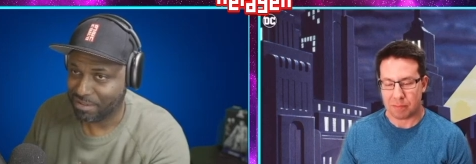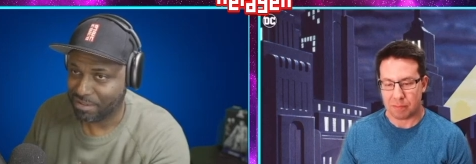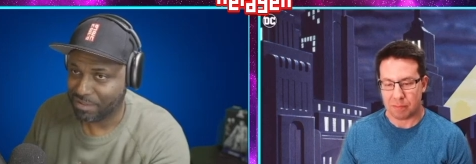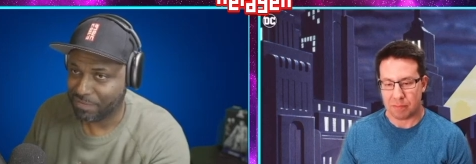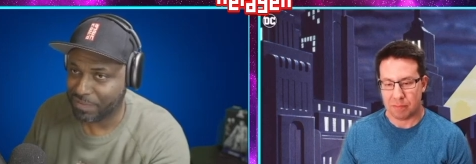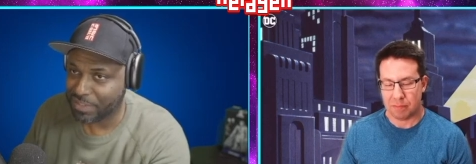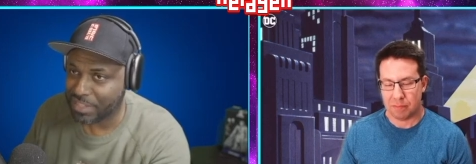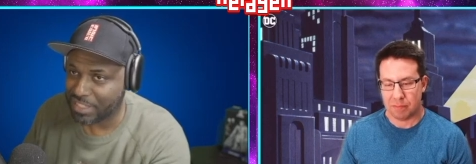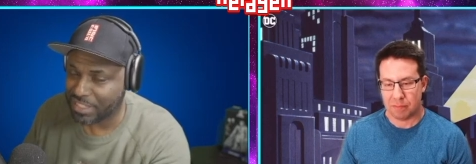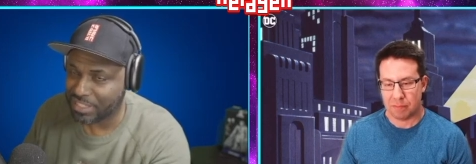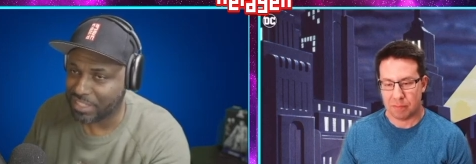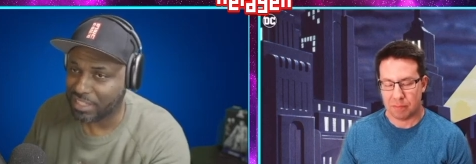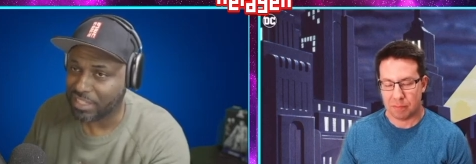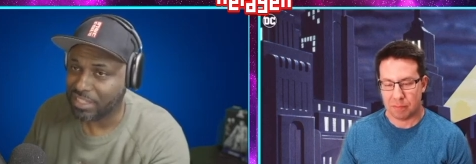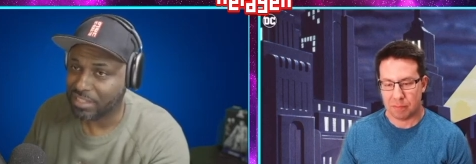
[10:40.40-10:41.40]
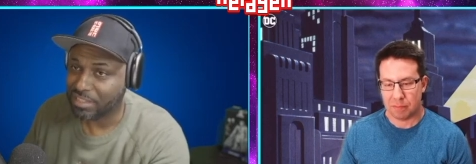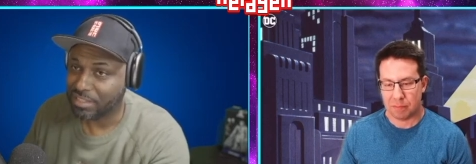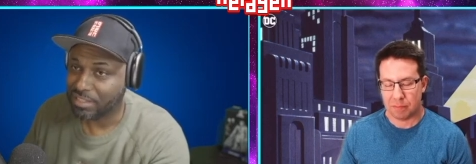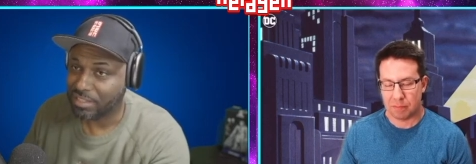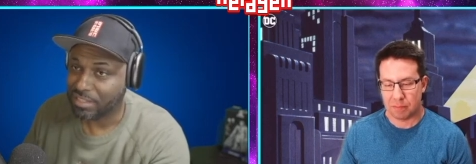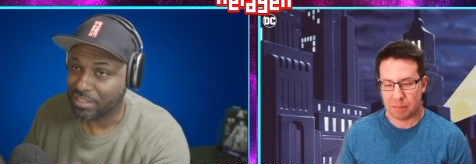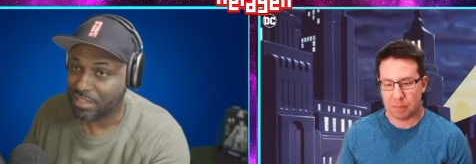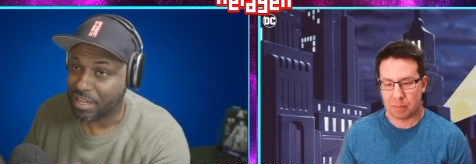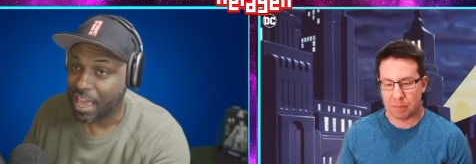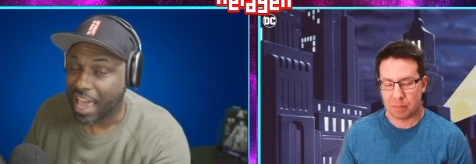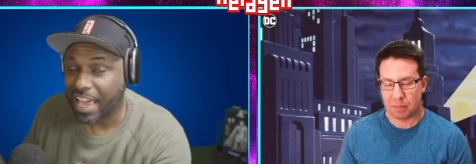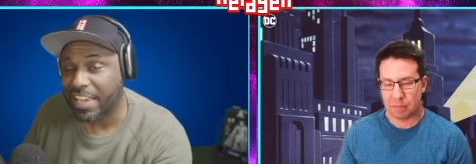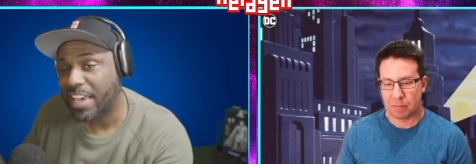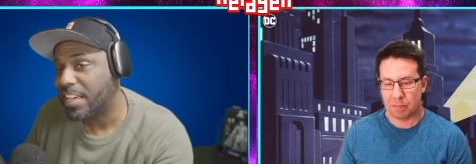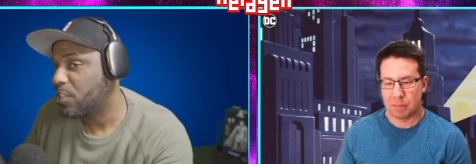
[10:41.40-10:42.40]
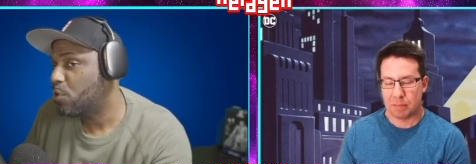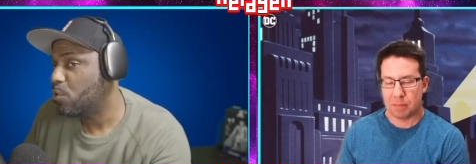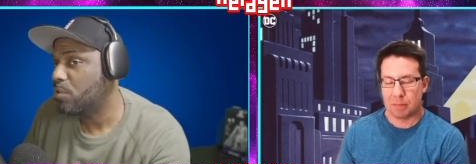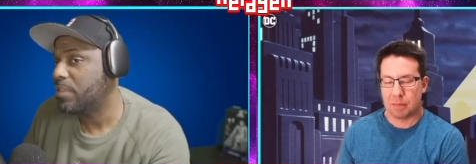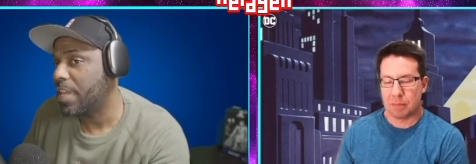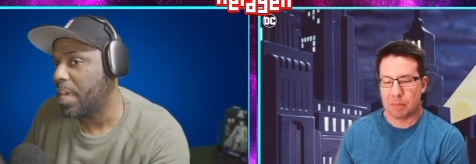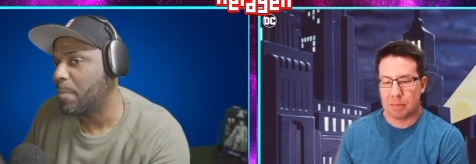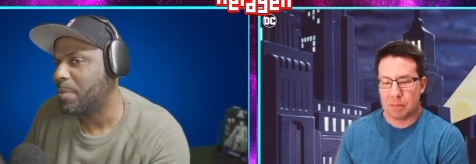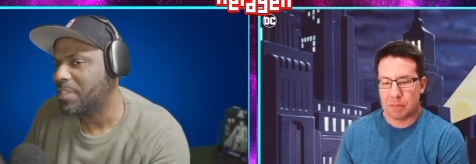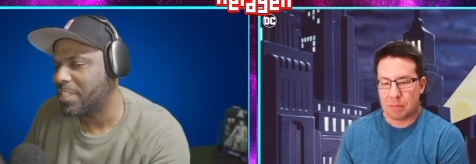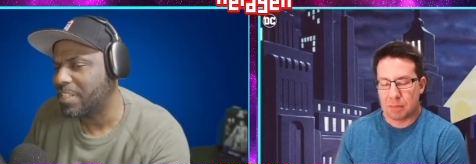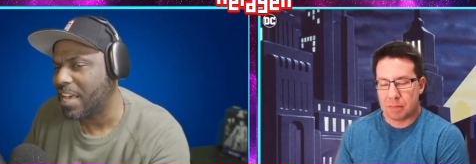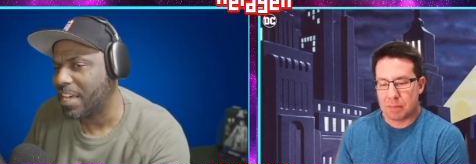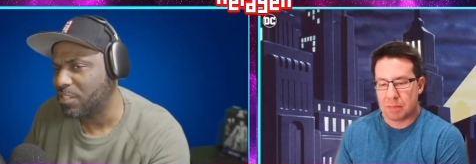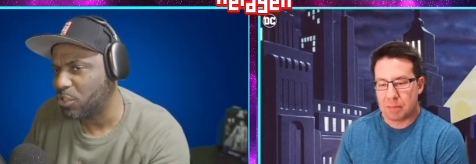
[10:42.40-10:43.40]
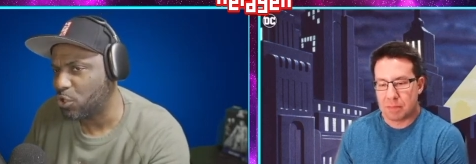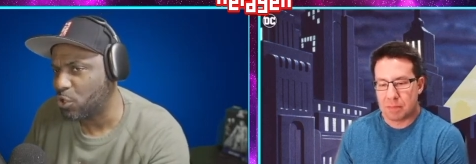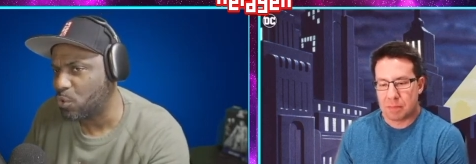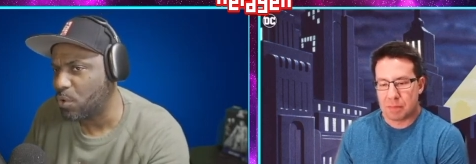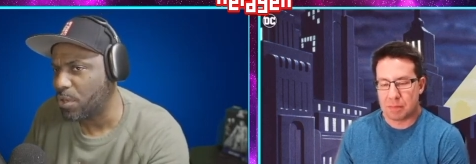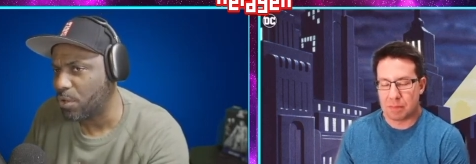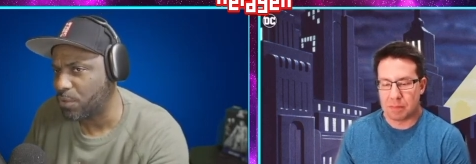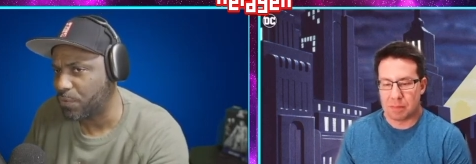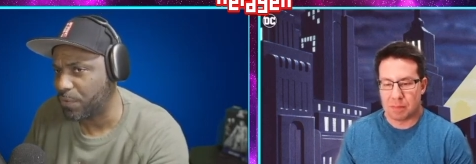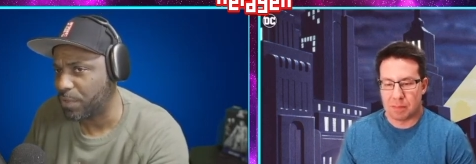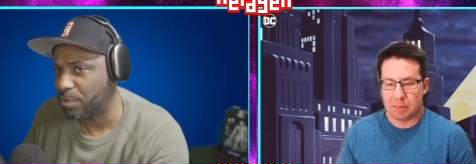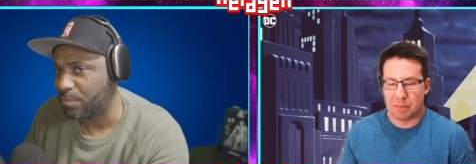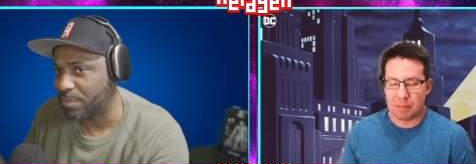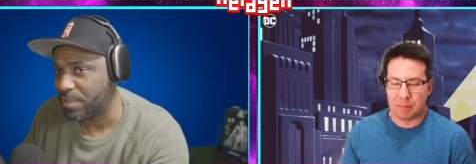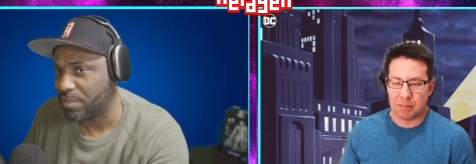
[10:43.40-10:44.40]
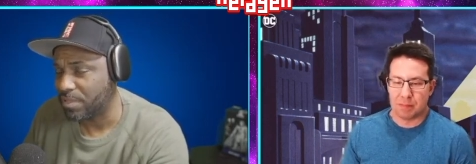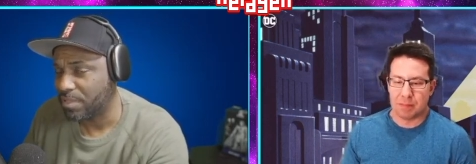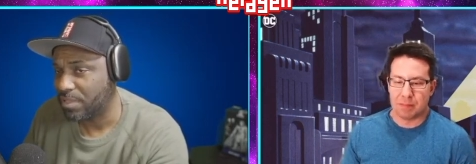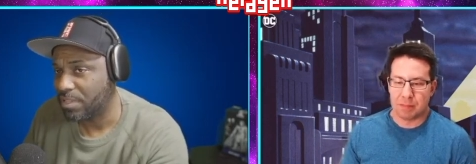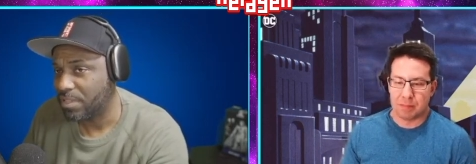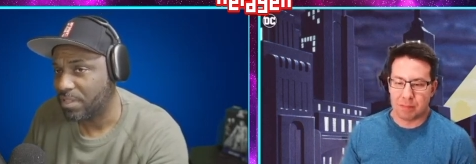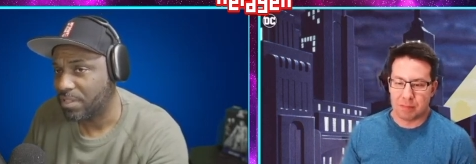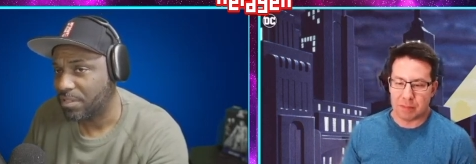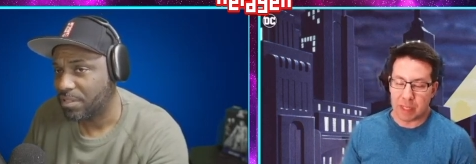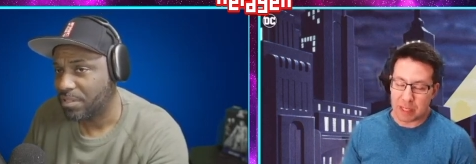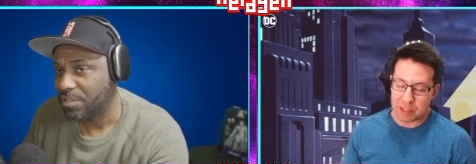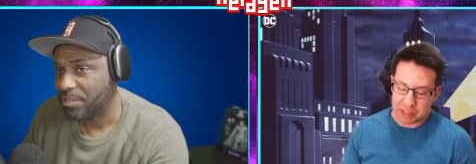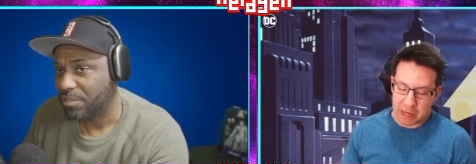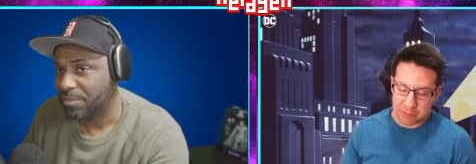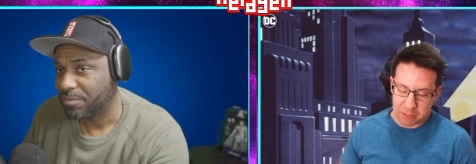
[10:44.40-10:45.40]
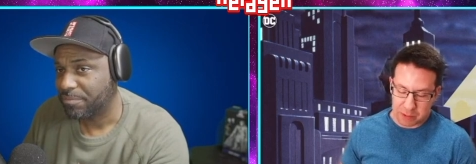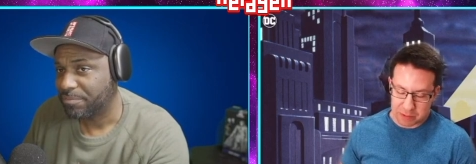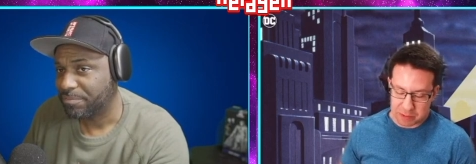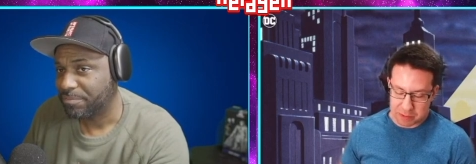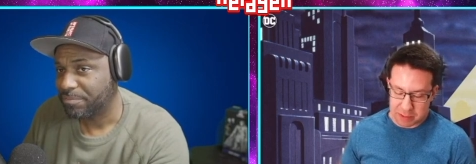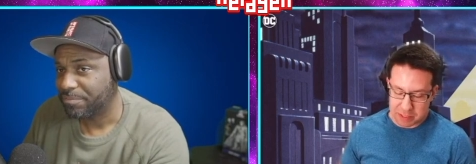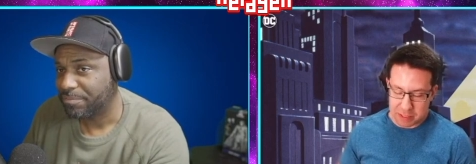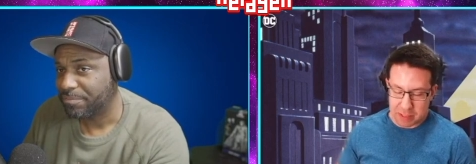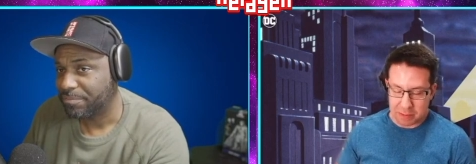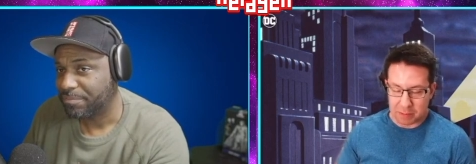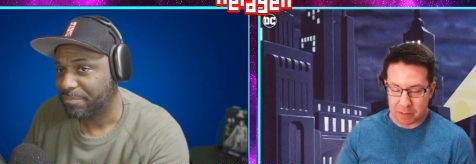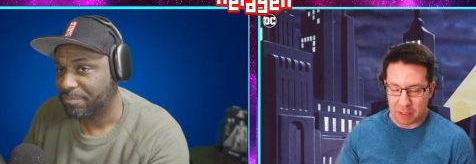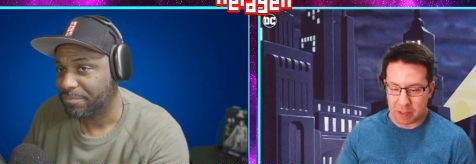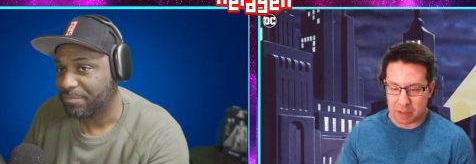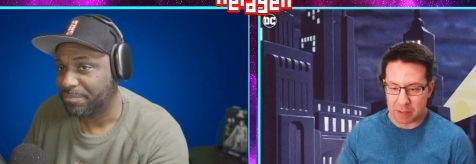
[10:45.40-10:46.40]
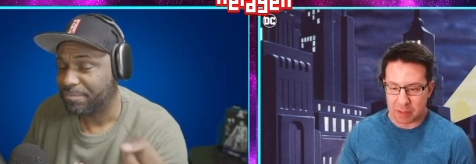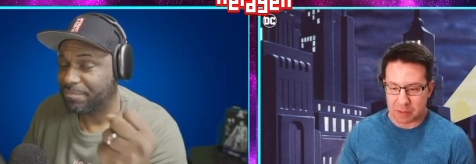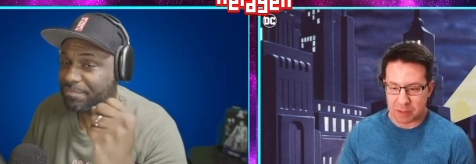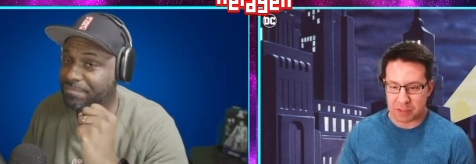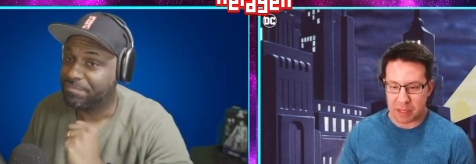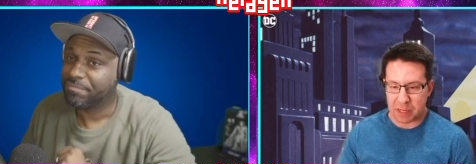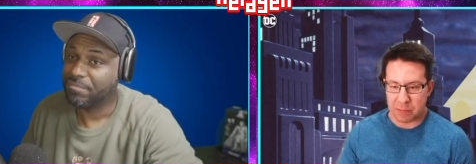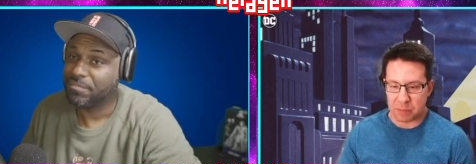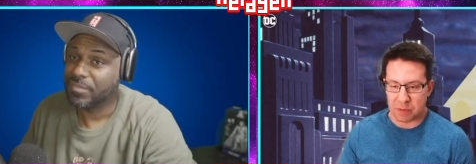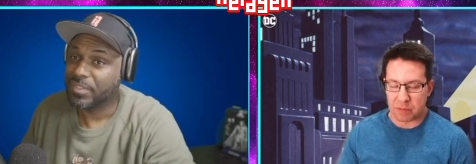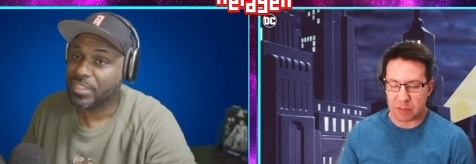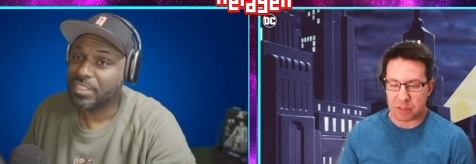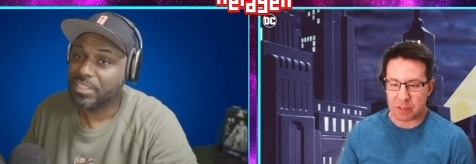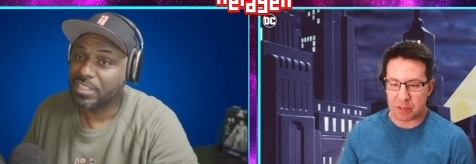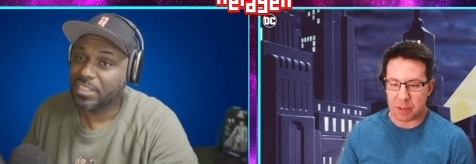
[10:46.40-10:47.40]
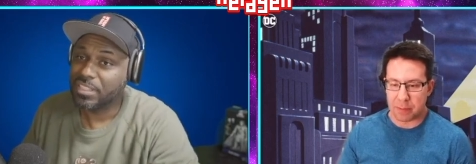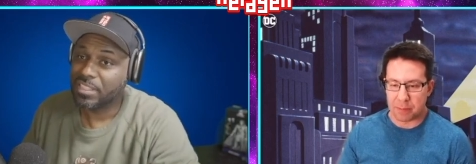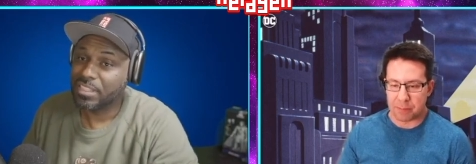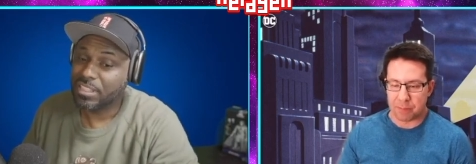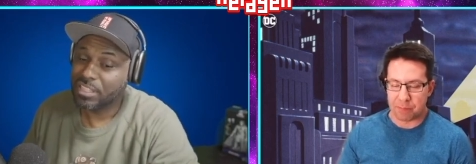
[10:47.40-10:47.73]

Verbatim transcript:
Speaker 1: for D C. And guess whose name is attached to two of those films?
Speaker 2: Yeah, Safran's the lead on, on the Shazam movies. Yep.